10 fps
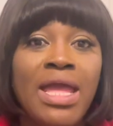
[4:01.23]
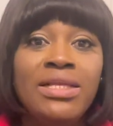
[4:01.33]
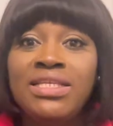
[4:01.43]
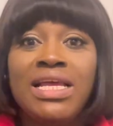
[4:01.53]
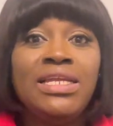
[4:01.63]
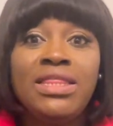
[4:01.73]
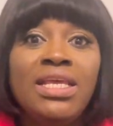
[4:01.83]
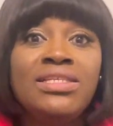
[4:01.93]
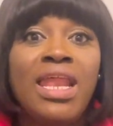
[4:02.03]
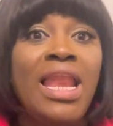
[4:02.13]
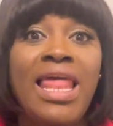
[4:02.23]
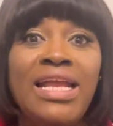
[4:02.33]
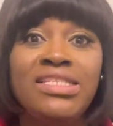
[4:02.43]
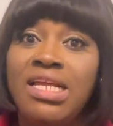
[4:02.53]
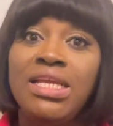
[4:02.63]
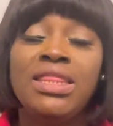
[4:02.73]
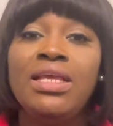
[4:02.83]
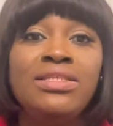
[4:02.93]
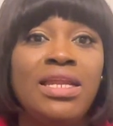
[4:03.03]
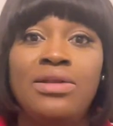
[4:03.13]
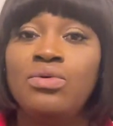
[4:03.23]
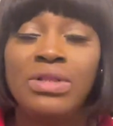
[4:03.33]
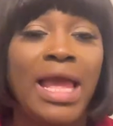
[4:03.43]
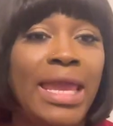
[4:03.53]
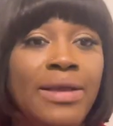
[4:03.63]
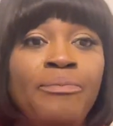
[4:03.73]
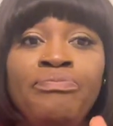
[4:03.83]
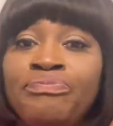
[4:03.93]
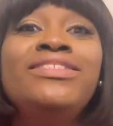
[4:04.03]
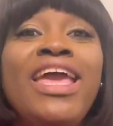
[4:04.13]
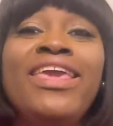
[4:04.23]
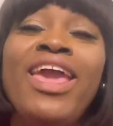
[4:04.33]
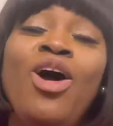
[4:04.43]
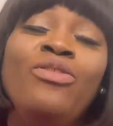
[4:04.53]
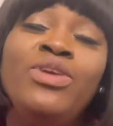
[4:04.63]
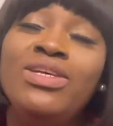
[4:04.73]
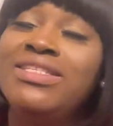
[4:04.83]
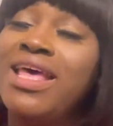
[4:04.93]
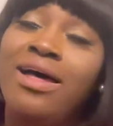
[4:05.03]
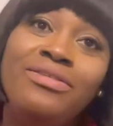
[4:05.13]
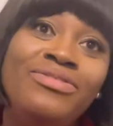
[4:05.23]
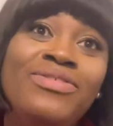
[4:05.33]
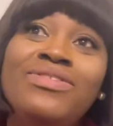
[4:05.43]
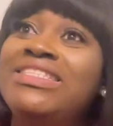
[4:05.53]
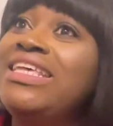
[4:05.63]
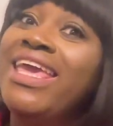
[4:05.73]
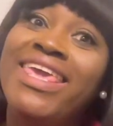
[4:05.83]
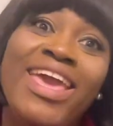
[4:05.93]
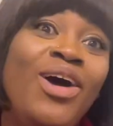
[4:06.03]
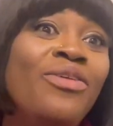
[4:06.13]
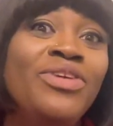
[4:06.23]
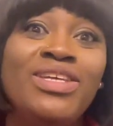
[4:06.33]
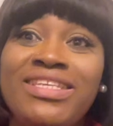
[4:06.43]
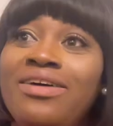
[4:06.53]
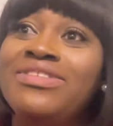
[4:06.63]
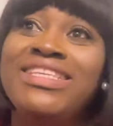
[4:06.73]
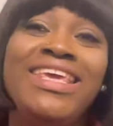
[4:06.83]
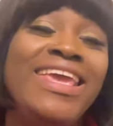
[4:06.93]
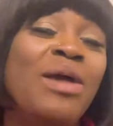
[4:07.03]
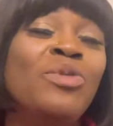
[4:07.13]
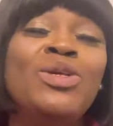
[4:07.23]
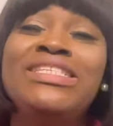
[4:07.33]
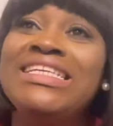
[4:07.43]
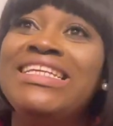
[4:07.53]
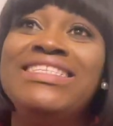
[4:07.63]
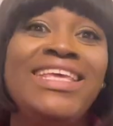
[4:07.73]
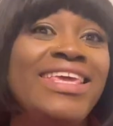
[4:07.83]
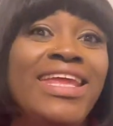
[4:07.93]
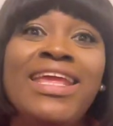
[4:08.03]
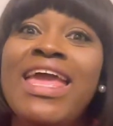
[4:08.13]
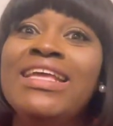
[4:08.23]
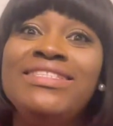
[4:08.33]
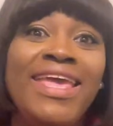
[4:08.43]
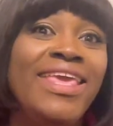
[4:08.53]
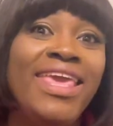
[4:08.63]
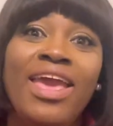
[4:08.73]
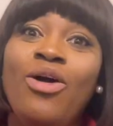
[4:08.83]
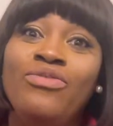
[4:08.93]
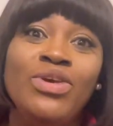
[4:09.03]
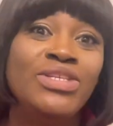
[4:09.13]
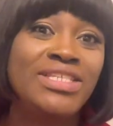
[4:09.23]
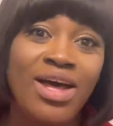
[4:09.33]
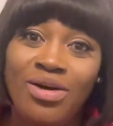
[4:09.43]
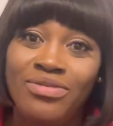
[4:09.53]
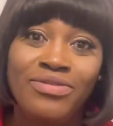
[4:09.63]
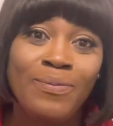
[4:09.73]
These are the things that I like, these are the things that I don't like. Take care of yourself. Take care of yourself. See, I'm going to say this again. Take care of yourself.